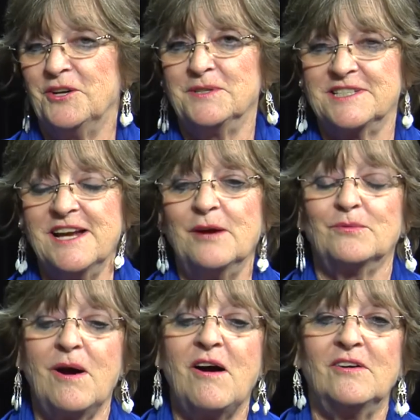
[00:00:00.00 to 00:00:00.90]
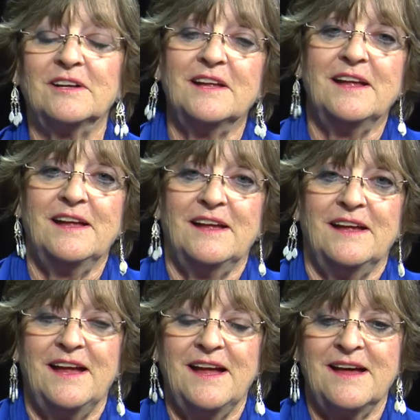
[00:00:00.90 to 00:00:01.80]
know, it's not wrong.
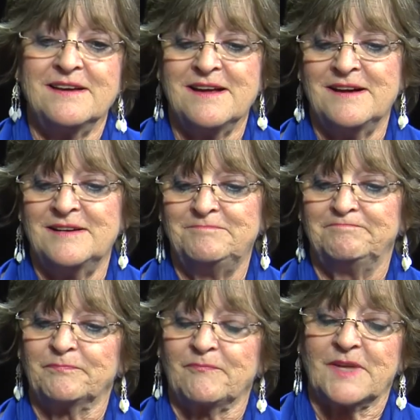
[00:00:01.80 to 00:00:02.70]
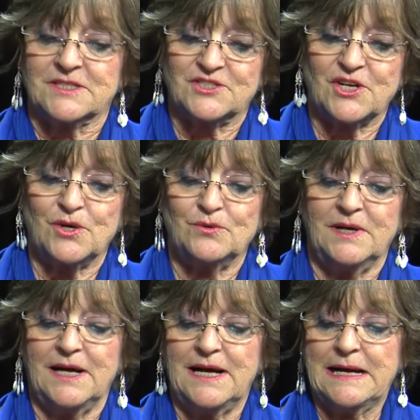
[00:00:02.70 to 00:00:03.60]
Mm-hmm. And um, so
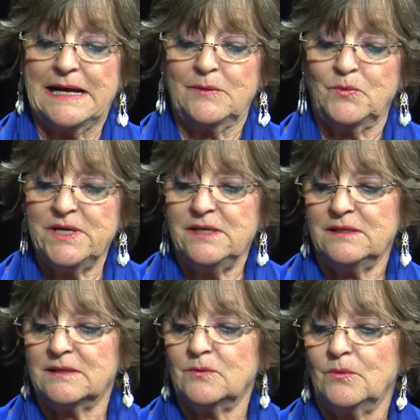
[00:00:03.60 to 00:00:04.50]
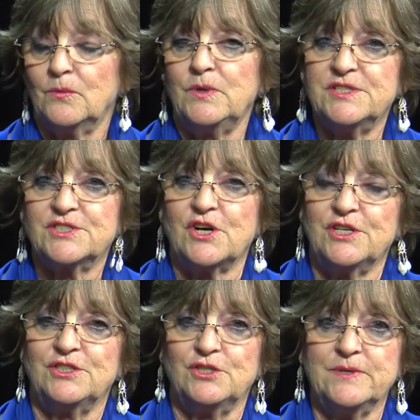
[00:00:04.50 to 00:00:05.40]
we, we
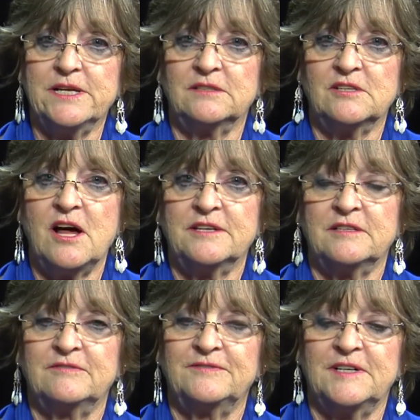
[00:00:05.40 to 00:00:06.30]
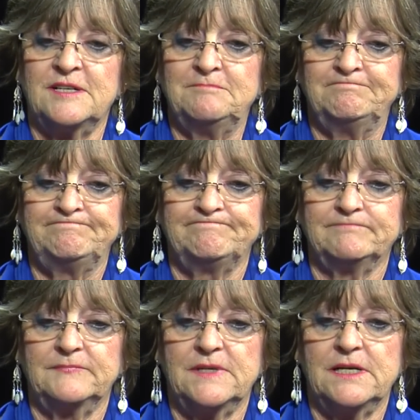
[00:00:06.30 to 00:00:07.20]
started doing a lot of um,
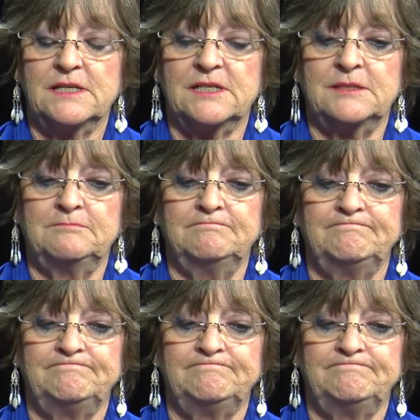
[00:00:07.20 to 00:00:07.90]
um,